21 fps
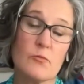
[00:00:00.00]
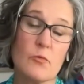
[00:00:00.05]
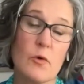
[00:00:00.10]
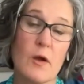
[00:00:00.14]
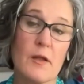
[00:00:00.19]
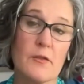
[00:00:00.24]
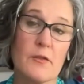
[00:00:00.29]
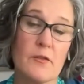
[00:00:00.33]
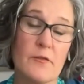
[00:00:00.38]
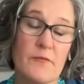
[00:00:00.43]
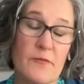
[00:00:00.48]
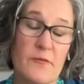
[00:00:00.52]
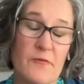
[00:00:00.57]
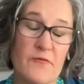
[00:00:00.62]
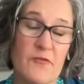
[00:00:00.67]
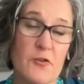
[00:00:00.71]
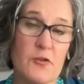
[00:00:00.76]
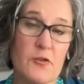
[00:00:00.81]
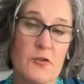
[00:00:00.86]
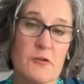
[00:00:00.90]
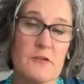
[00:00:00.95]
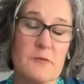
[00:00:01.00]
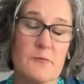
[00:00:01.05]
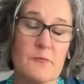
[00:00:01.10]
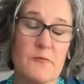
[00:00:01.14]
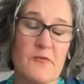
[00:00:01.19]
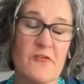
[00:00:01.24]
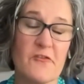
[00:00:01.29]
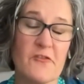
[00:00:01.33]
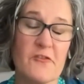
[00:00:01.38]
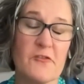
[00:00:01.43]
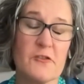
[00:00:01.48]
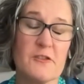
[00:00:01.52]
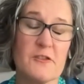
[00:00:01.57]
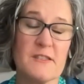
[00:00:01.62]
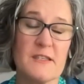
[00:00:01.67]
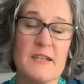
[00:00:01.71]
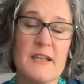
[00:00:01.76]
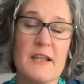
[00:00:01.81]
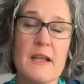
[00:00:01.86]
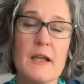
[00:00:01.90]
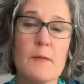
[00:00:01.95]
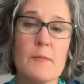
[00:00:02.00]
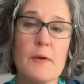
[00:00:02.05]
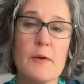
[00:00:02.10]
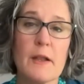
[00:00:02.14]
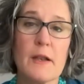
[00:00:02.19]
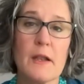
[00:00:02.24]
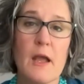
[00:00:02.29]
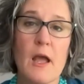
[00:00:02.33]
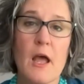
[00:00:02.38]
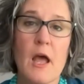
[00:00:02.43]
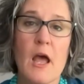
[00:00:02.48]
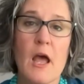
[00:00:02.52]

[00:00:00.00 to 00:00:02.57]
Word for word: what food or food is eating but